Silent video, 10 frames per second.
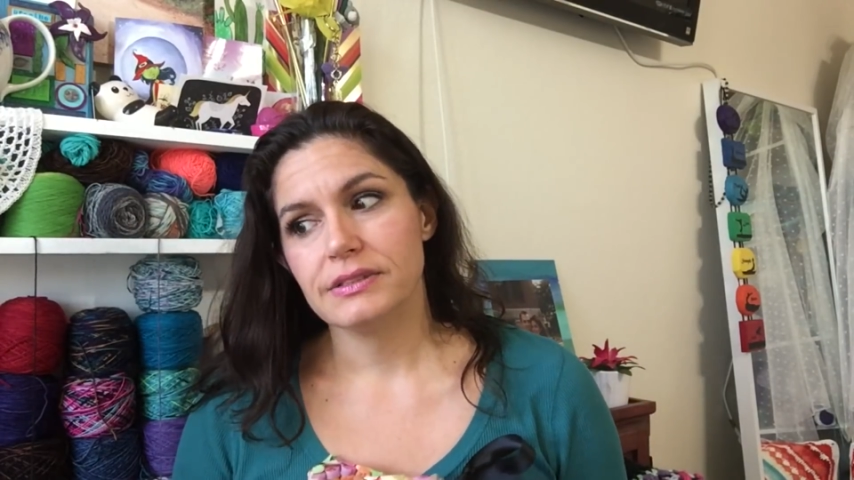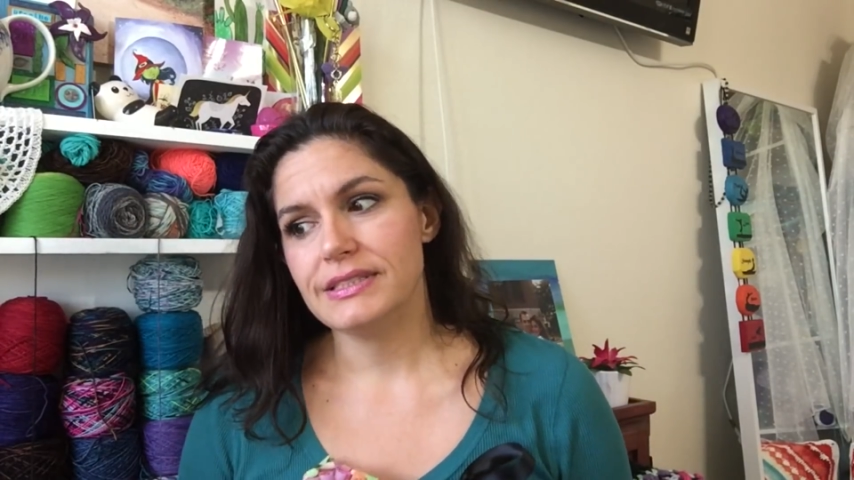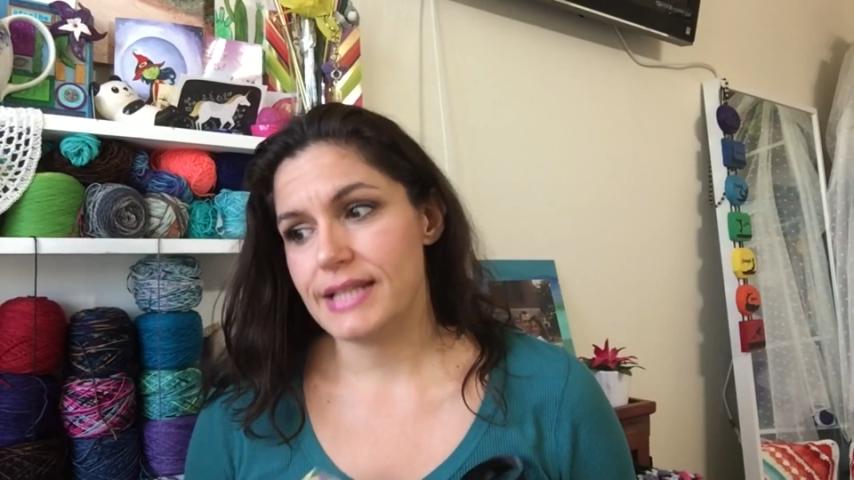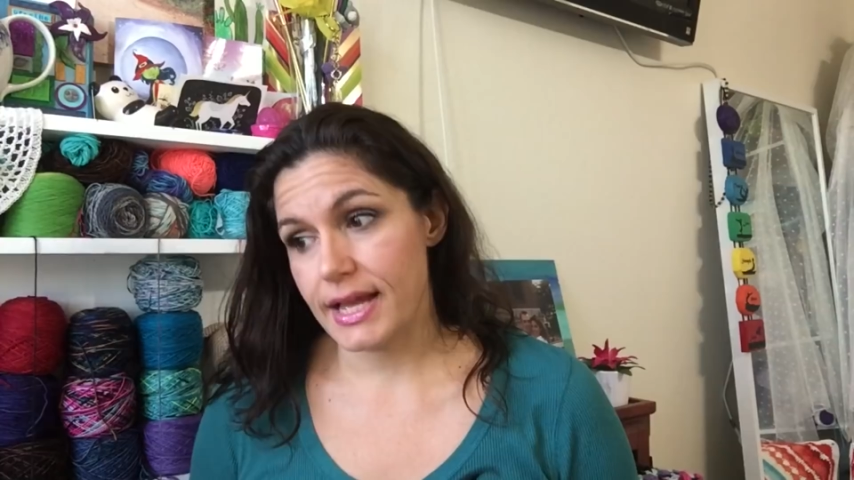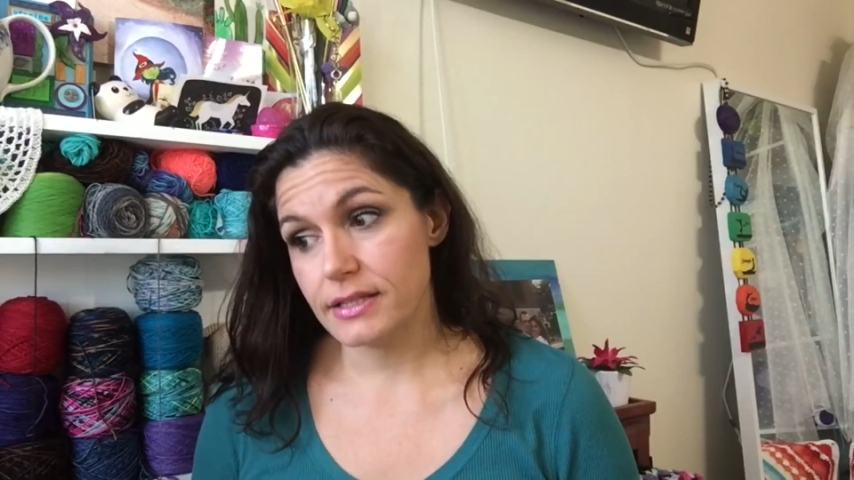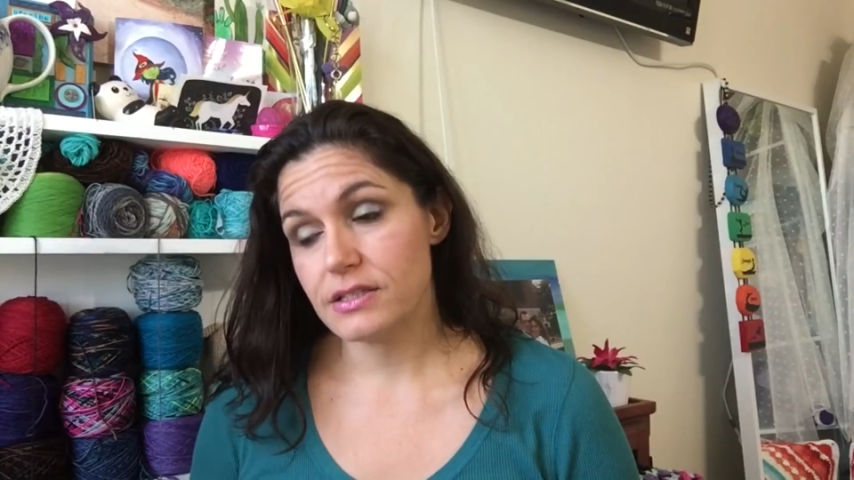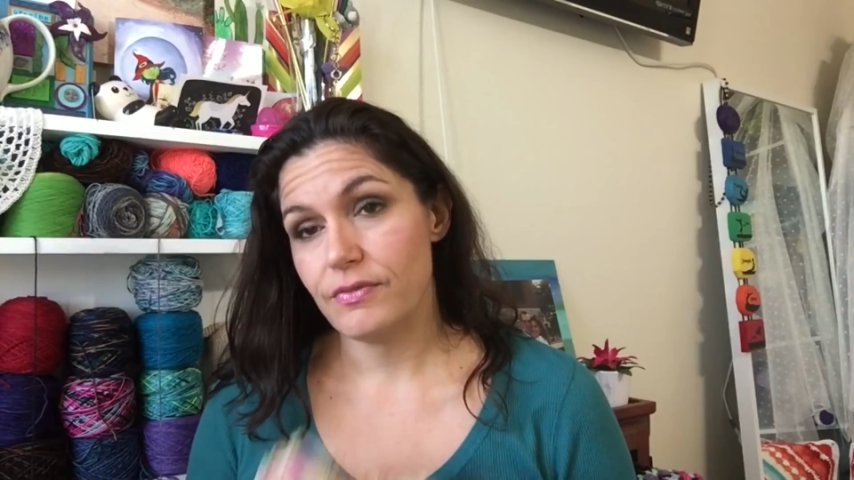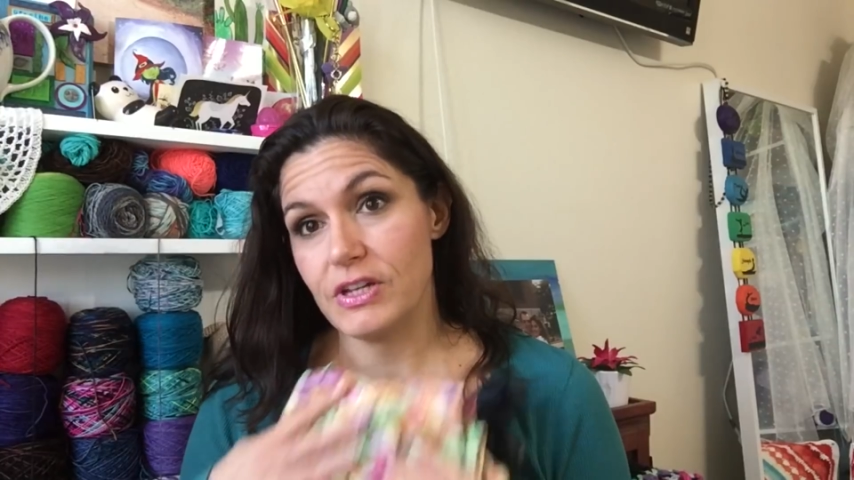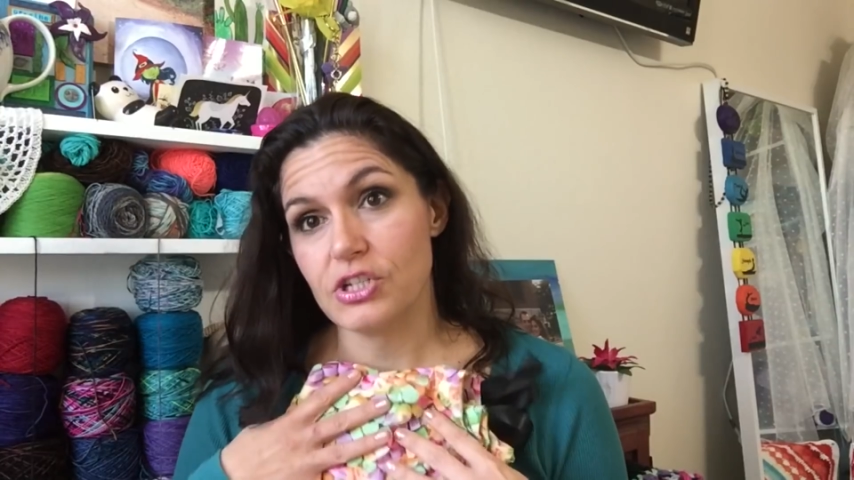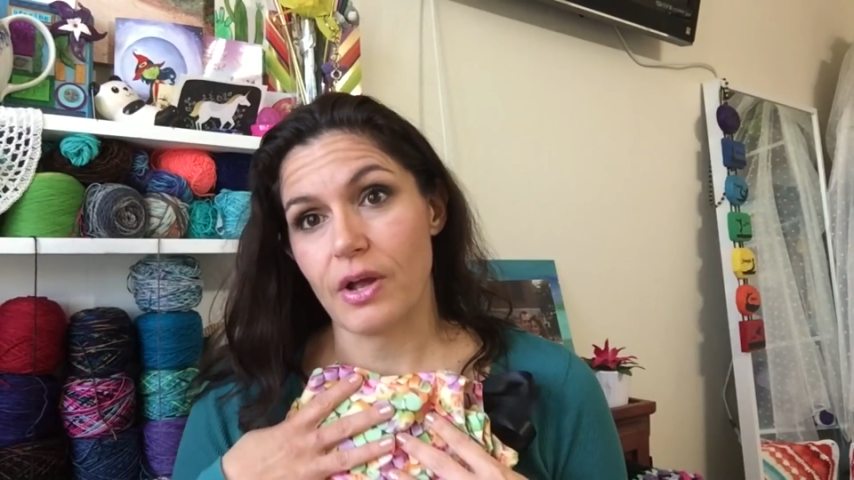next
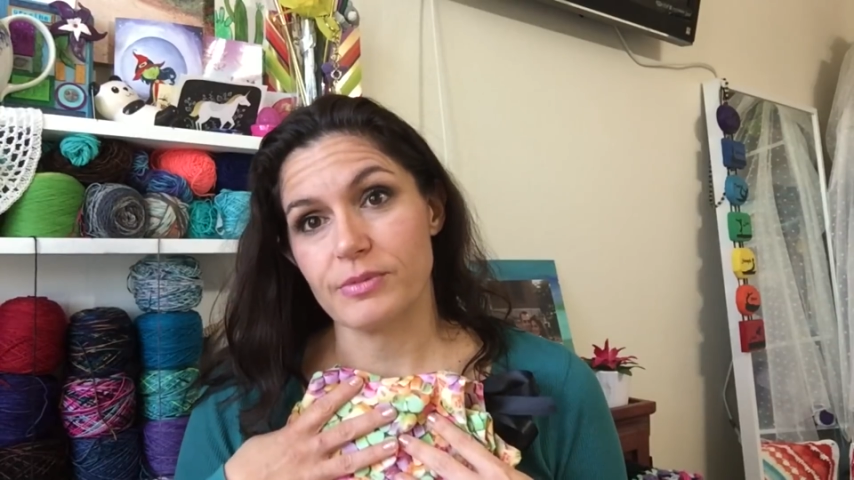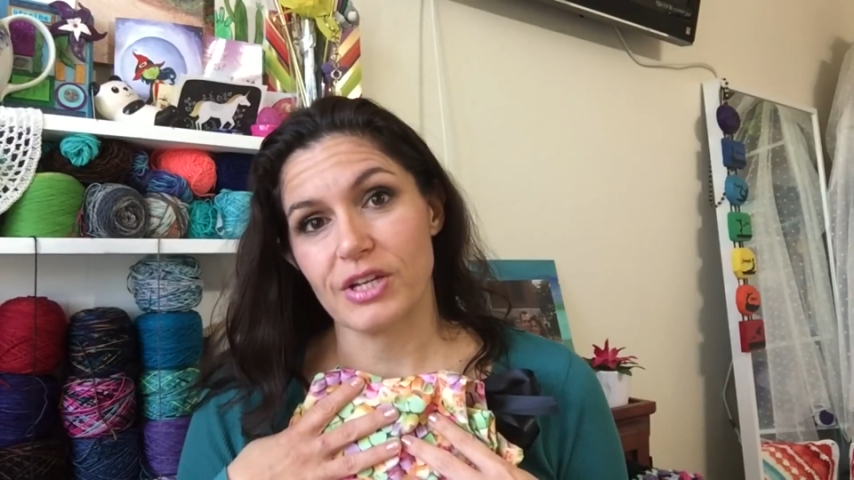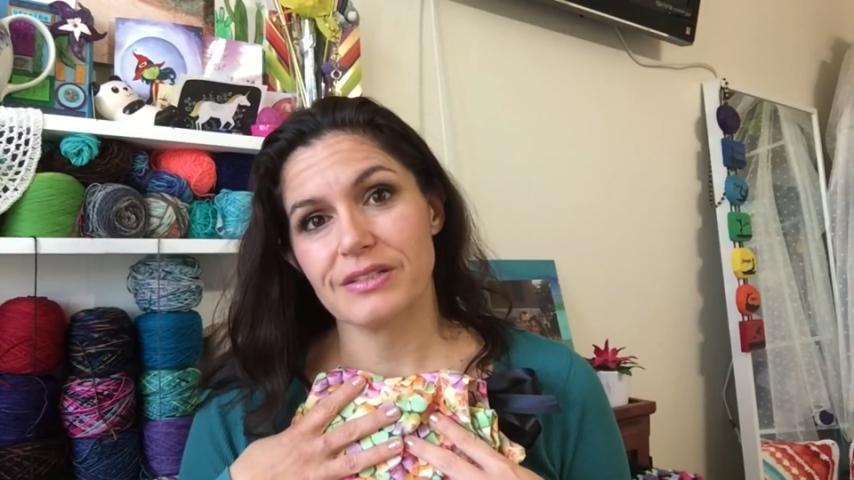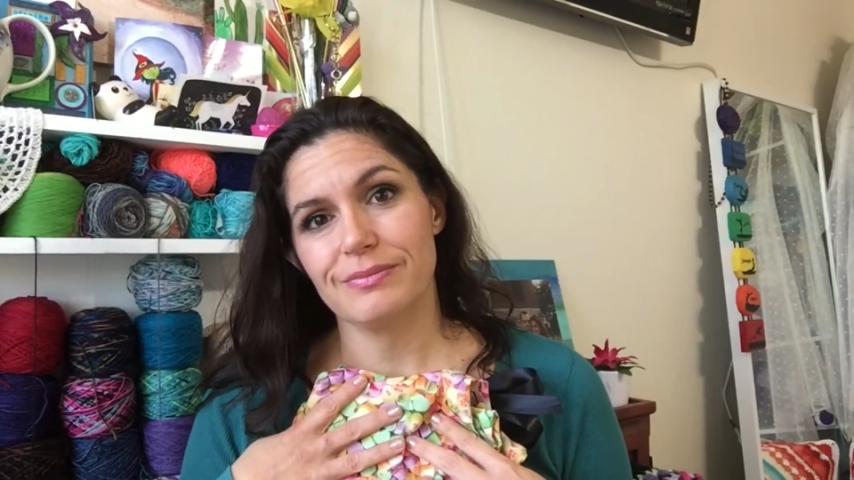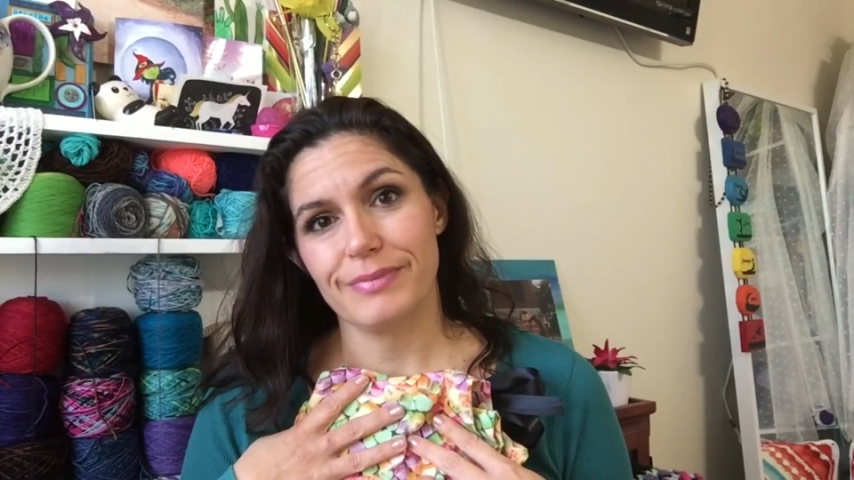finished object,